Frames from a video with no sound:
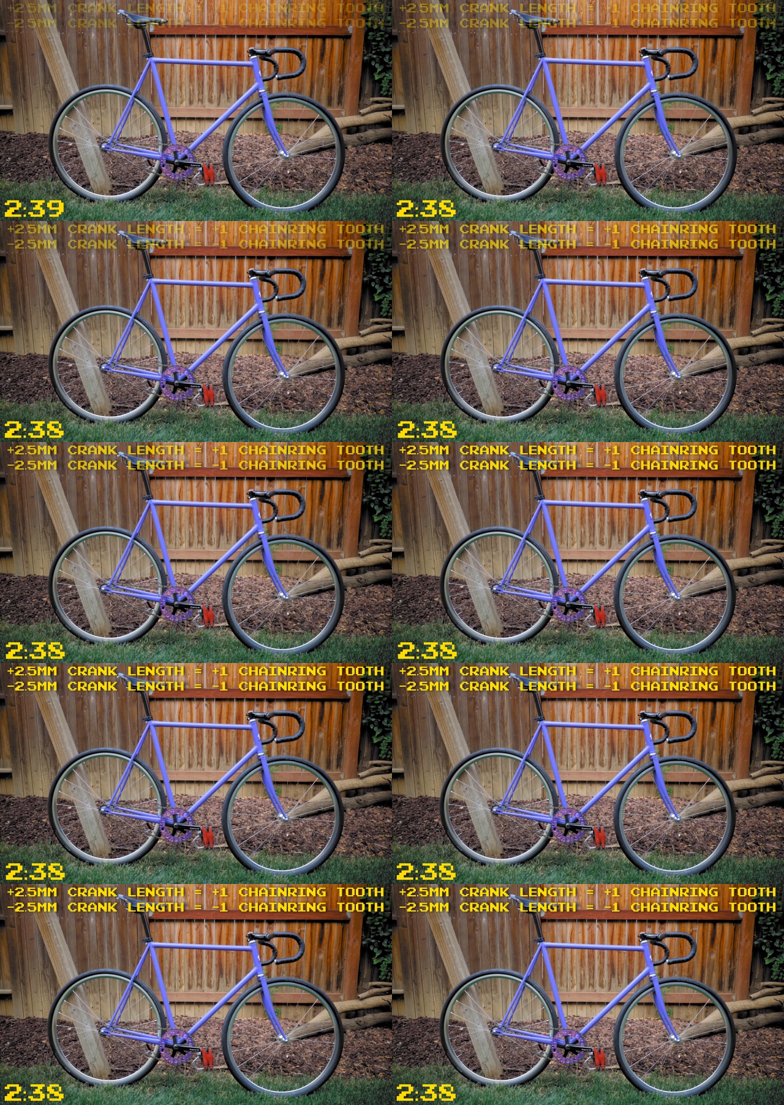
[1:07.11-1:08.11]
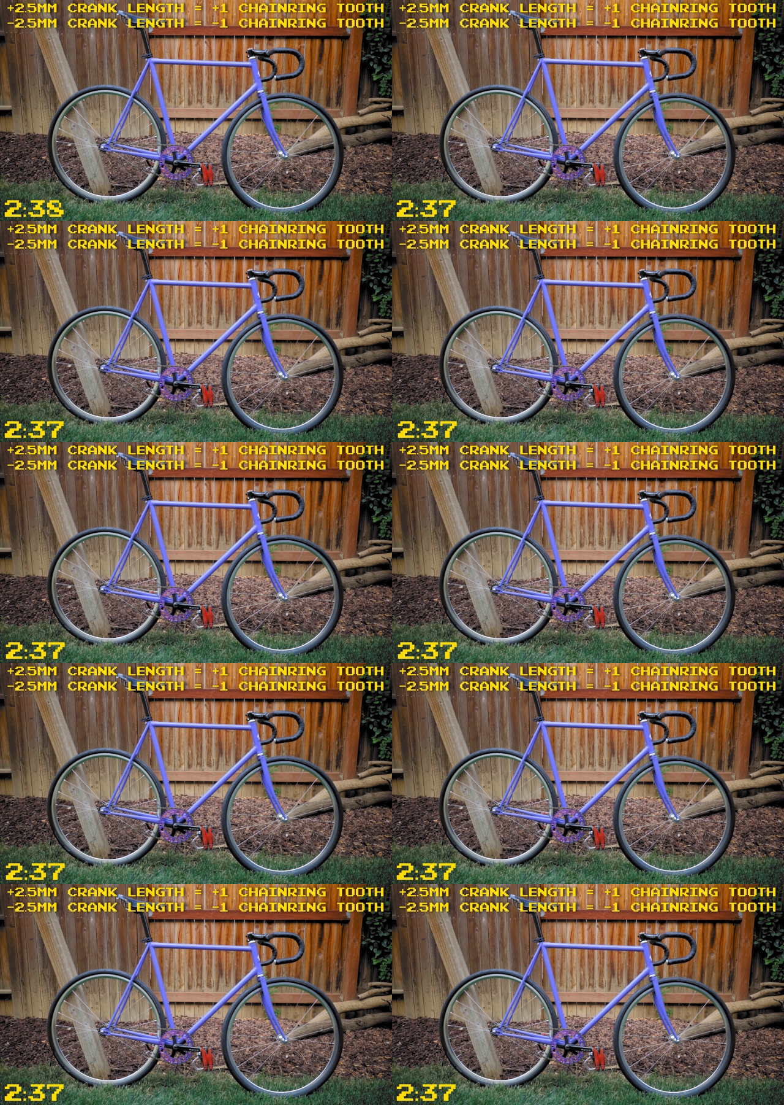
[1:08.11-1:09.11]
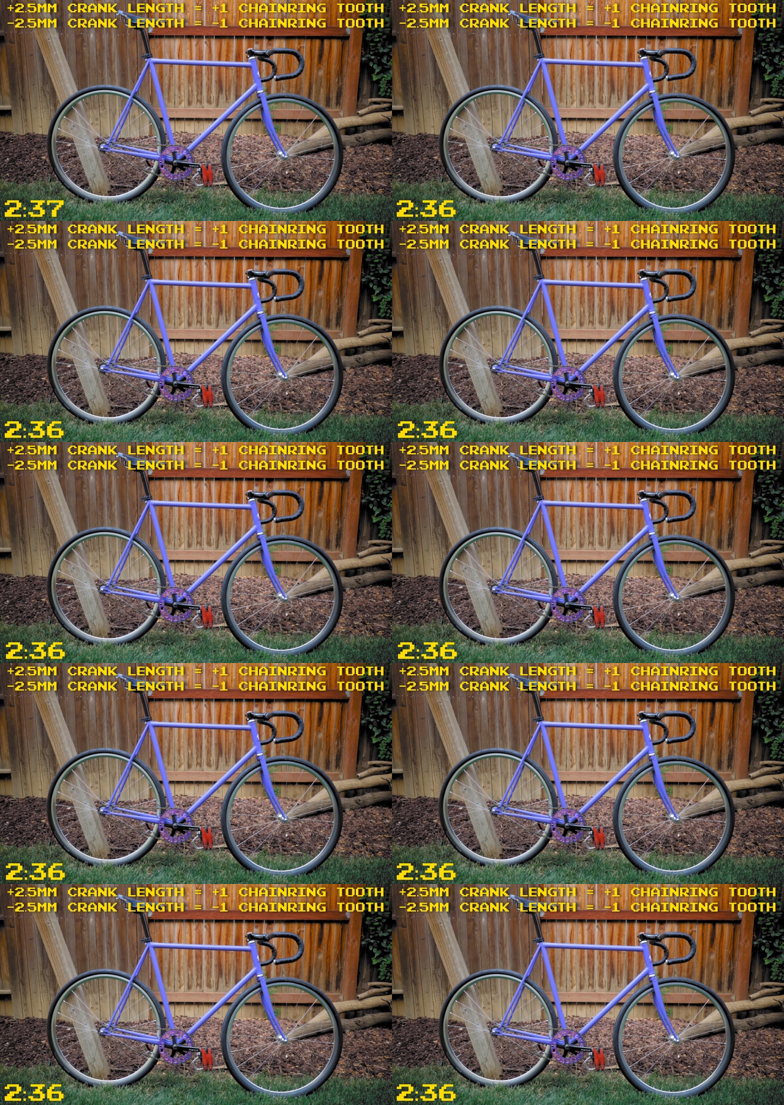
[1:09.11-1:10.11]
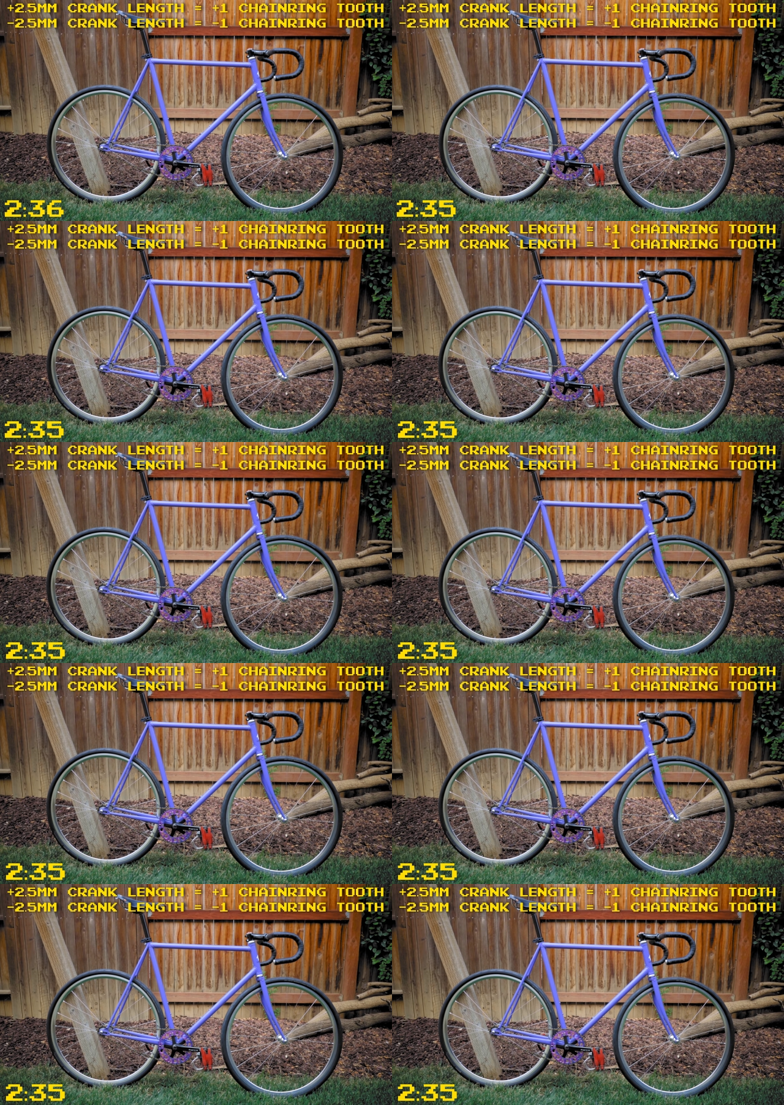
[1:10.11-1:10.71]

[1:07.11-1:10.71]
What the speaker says: [unreadable: no face in view]